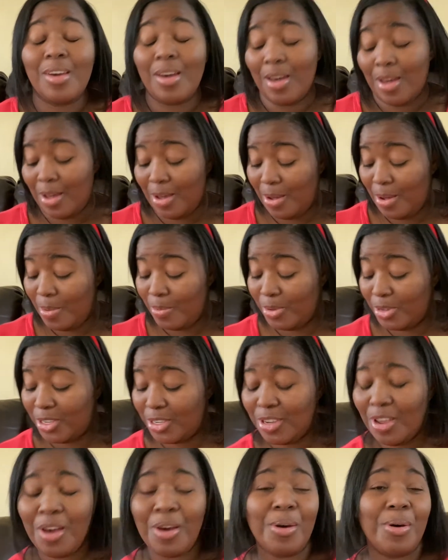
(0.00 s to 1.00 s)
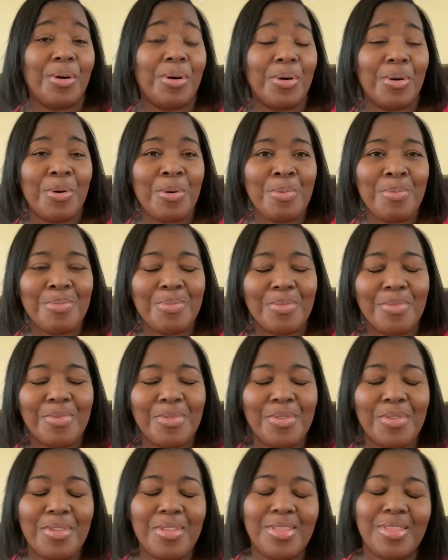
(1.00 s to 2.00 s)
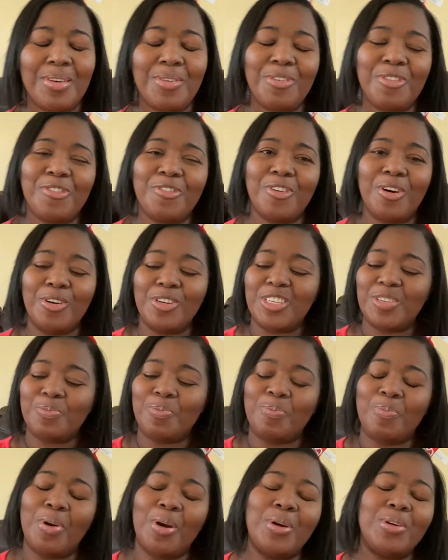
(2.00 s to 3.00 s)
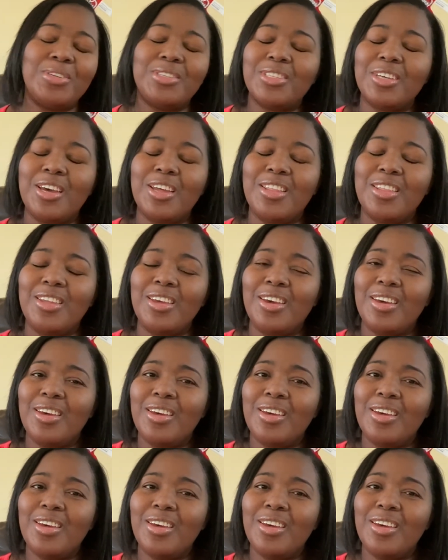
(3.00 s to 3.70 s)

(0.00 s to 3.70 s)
Um, so the first person,